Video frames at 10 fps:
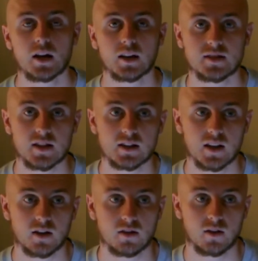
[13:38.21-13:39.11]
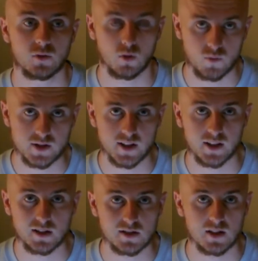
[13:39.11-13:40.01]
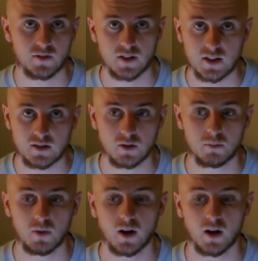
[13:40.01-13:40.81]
you're seeing that as I've got retakes, if I need them.